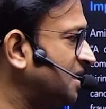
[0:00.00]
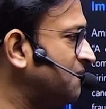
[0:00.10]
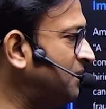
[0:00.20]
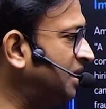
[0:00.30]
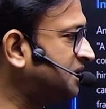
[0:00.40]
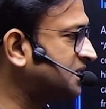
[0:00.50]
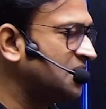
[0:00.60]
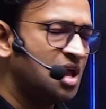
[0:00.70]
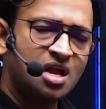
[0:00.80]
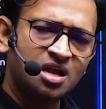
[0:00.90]
means
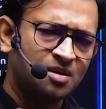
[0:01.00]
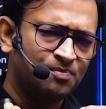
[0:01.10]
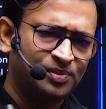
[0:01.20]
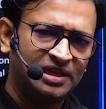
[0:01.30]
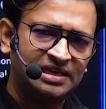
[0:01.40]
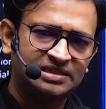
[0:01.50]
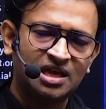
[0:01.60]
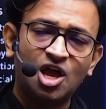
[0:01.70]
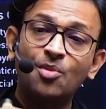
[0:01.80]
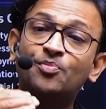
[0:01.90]
complete
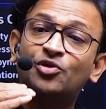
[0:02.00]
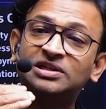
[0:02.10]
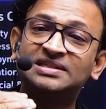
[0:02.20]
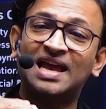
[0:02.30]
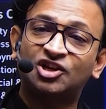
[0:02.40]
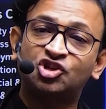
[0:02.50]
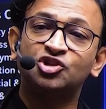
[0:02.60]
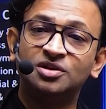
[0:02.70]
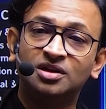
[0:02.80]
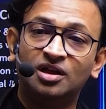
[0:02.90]

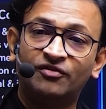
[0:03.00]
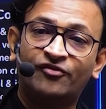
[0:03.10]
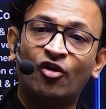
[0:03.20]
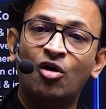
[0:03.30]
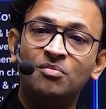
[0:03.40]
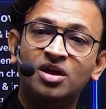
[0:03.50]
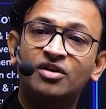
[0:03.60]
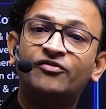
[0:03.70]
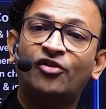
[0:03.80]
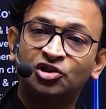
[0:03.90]
protection from
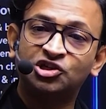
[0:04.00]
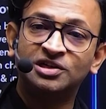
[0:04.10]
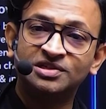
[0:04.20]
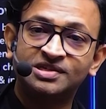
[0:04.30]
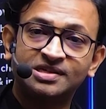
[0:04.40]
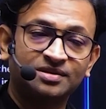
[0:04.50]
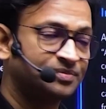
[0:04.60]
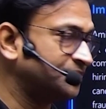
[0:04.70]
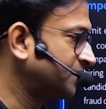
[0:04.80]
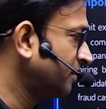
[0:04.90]
fraudulence.
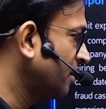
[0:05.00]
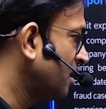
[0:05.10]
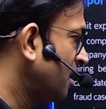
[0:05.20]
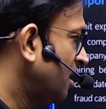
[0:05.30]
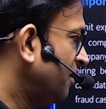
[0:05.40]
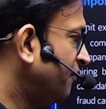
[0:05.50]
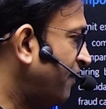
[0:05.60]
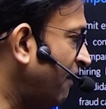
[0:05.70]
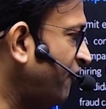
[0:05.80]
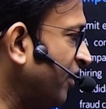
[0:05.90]

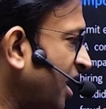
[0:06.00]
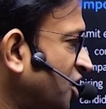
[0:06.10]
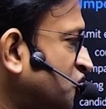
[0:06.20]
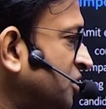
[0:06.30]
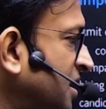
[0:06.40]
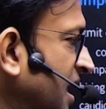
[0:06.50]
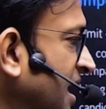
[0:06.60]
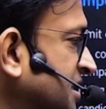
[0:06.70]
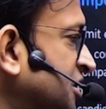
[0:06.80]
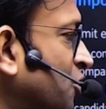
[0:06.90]
Verification
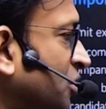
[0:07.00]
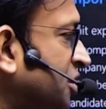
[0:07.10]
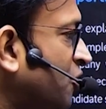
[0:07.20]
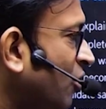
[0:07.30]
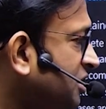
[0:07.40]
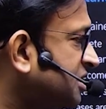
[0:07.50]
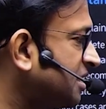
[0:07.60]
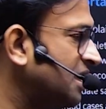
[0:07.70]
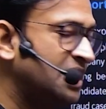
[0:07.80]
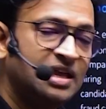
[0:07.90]
is not a cost,
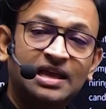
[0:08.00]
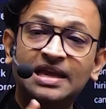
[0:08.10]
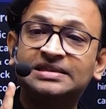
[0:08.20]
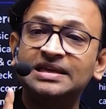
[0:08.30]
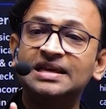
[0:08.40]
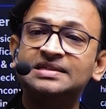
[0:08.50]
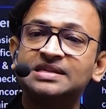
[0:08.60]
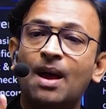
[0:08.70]
it is a